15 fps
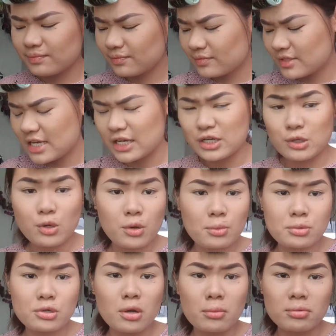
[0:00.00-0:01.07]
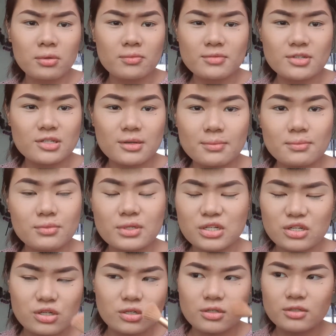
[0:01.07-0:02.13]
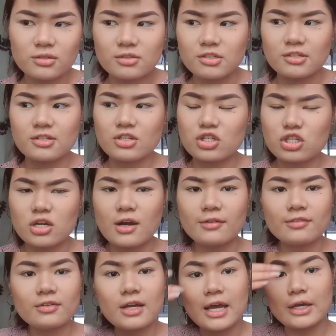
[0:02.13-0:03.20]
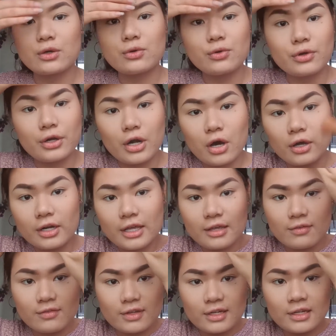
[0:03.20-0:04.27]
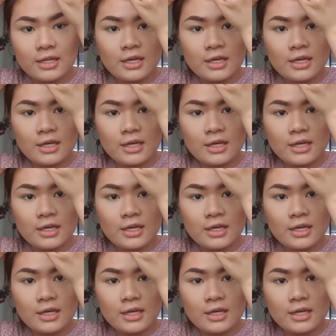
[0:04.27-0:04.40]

technical problem or some stuff. I could not even